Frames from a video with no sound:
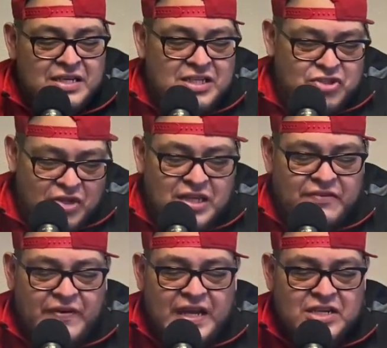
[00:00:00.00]
Strictly
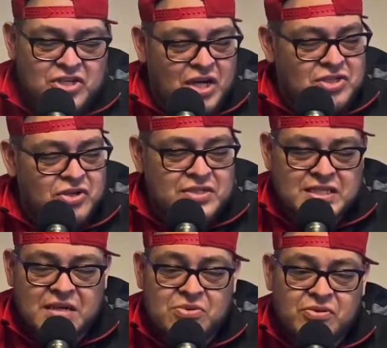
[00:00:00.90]
fighting. John Jones is the
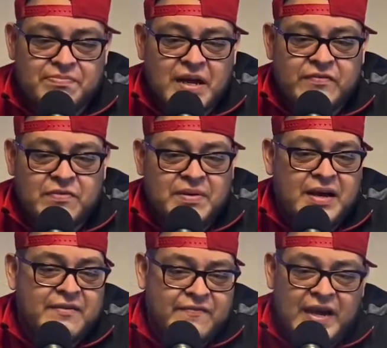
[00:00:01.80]
number one
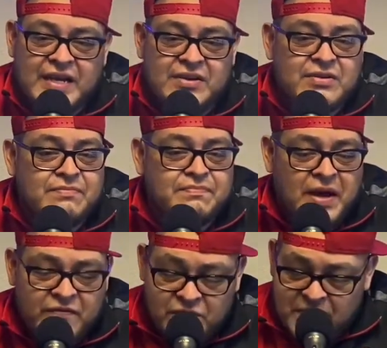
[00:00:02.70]
pound-for-pound fighter.
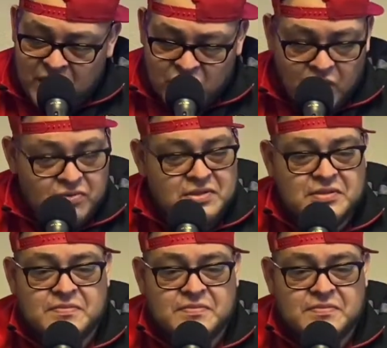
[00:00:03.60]
Pound-for-pound GOATs.